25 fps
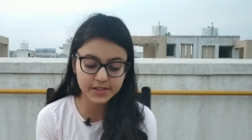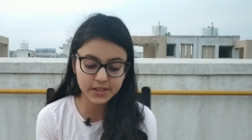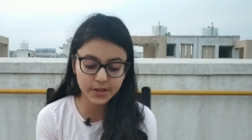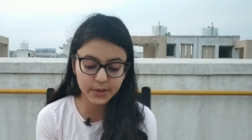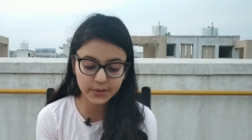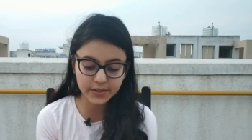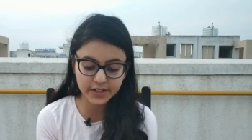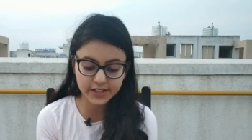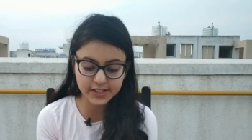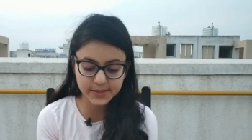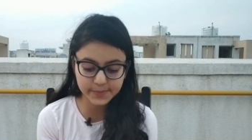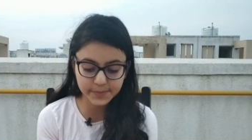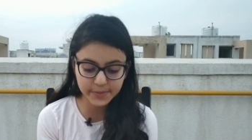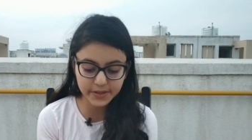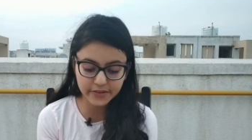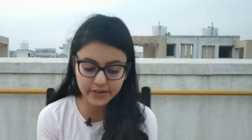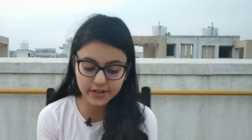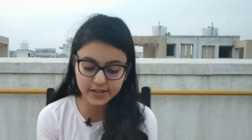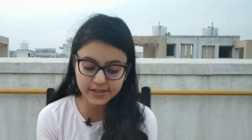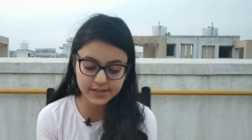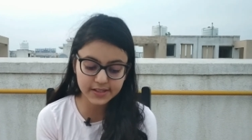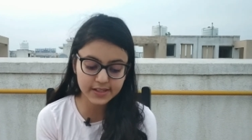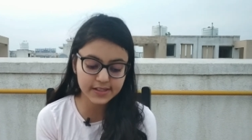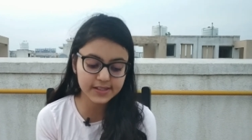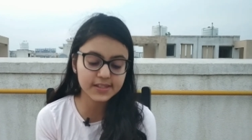own
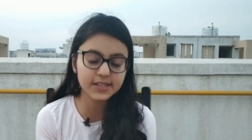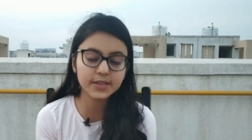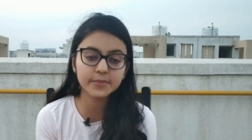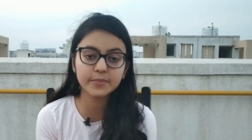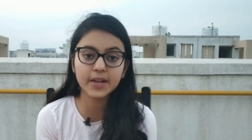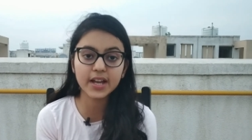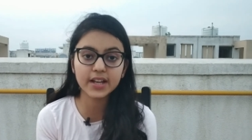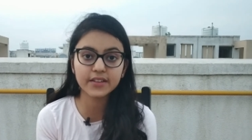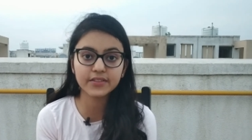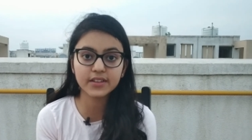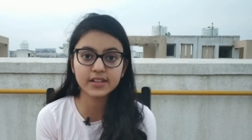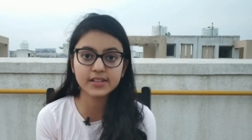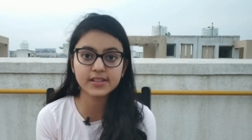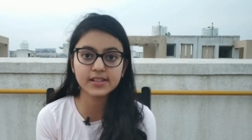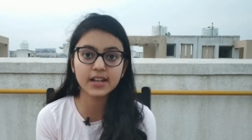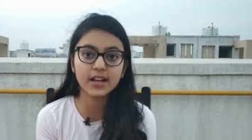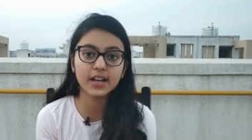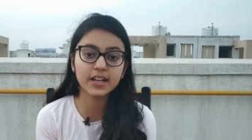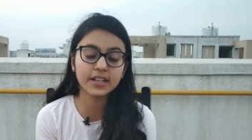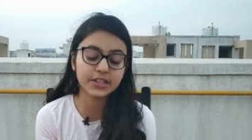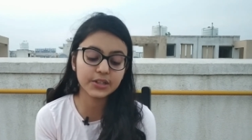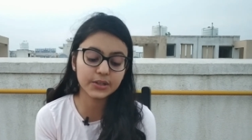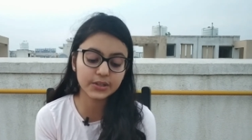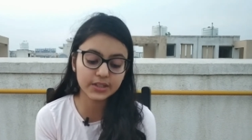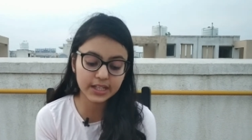experiences to make this
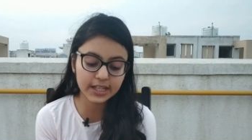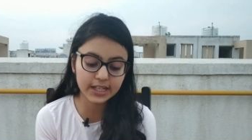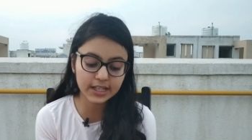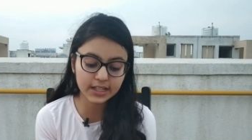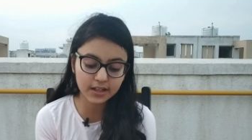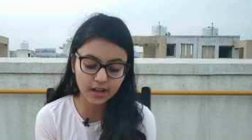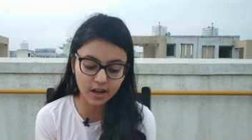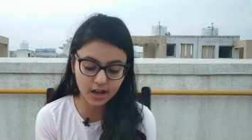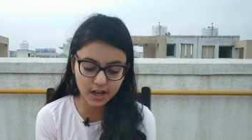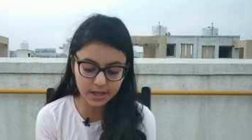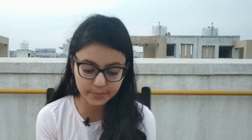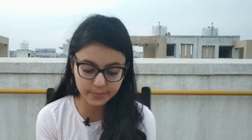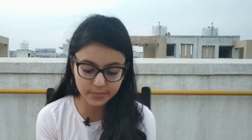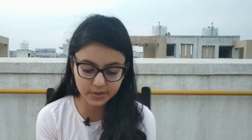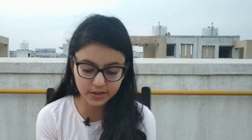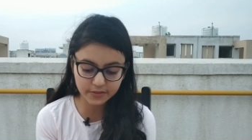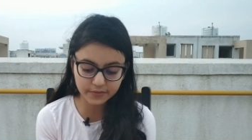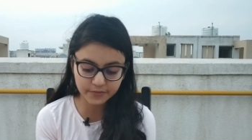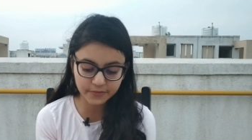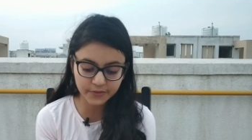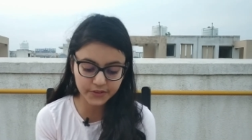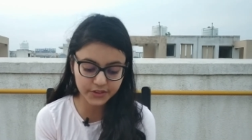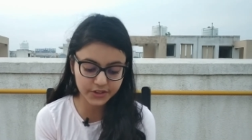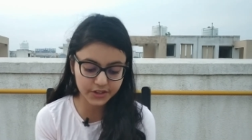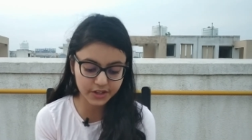a unique
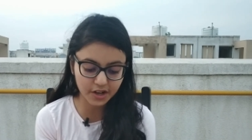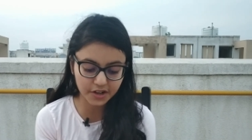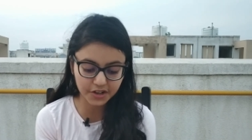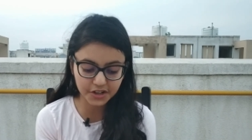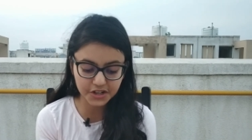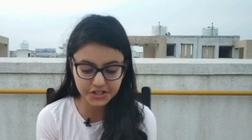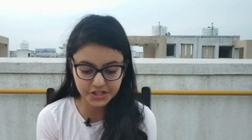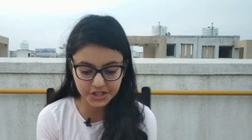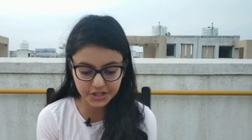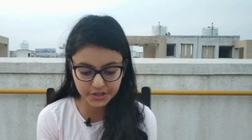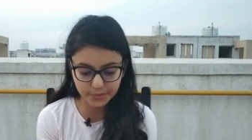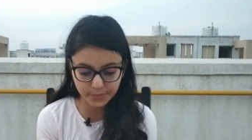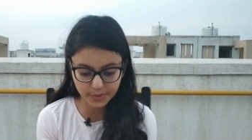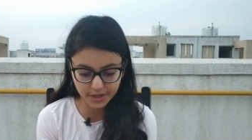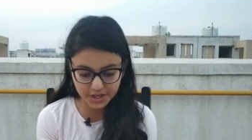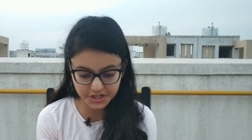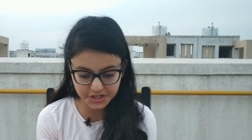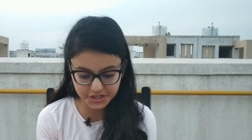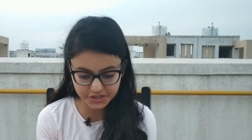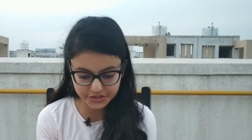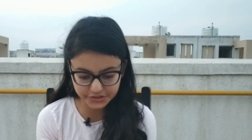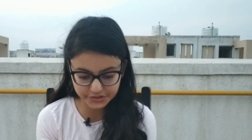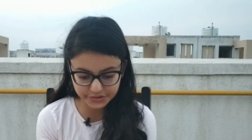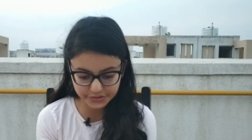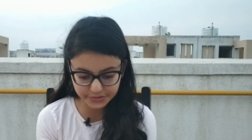guidebook for the younger
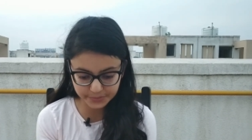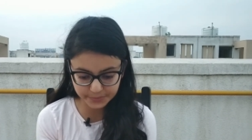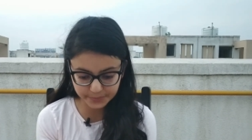generation.